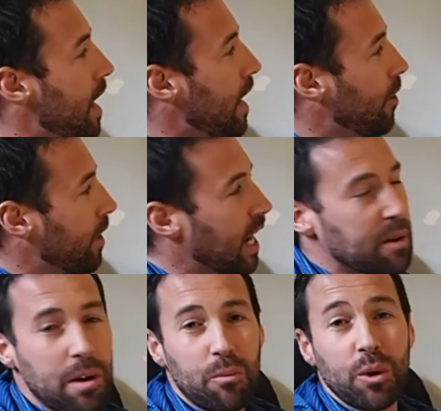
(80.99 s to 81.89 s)
and I
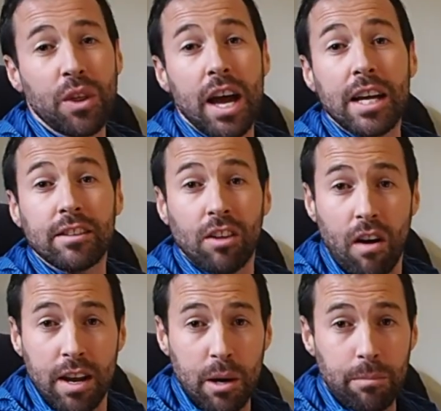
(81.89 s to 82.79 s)
came up with
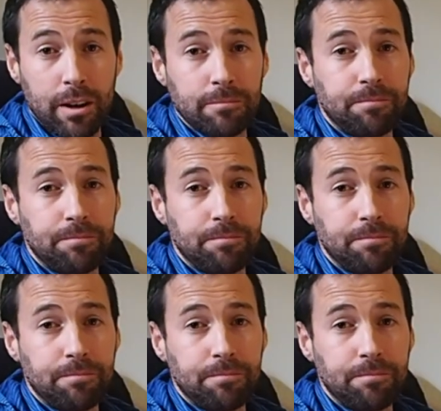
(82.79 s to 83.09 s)
taiapa.